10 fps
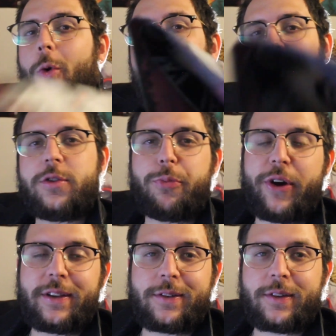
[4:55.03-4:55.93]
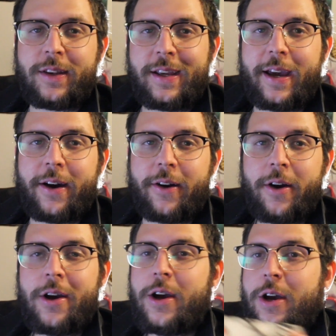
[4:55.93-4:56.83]
One spritz in the
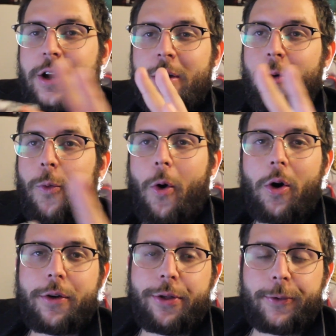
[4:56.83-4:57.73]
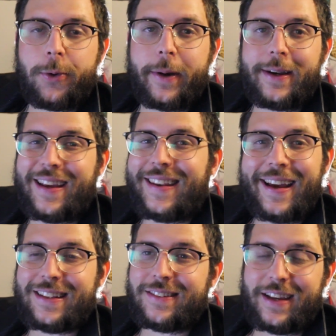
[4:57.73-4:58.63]
air, walk through it, and
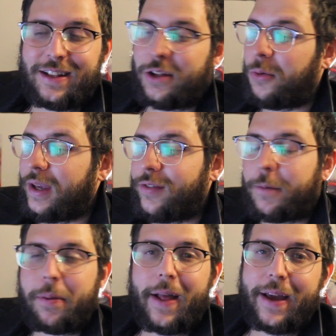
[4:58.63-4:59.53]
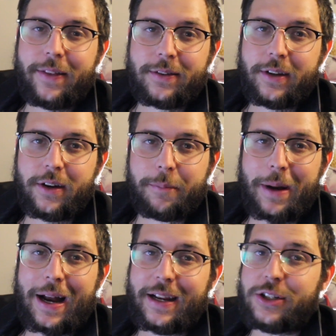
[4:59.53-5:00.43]
that's it. Don't even apply this to your
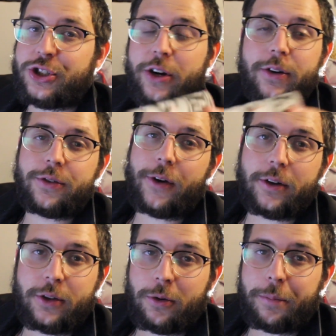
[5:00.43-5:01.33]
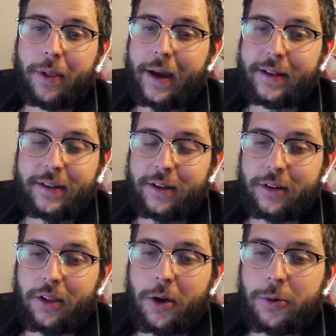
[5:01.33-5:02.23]
body. Sure as fuck don't apply it to
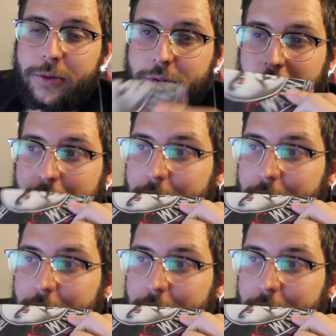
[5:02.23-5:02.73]
your clothes.